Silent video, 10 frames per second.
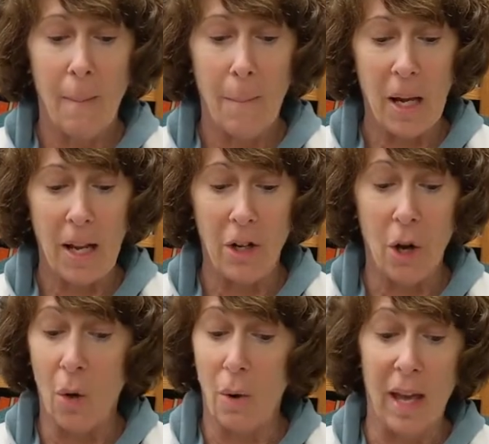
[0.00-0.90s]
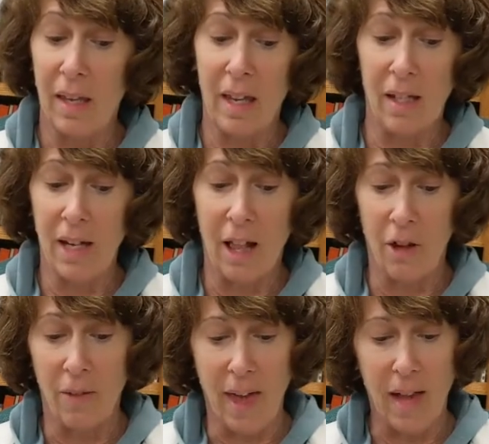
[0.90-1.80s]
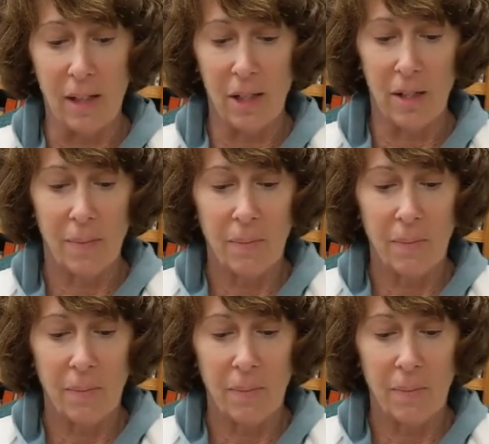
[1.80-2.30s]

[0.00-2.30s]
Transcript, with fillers: but I know I can't tell her that.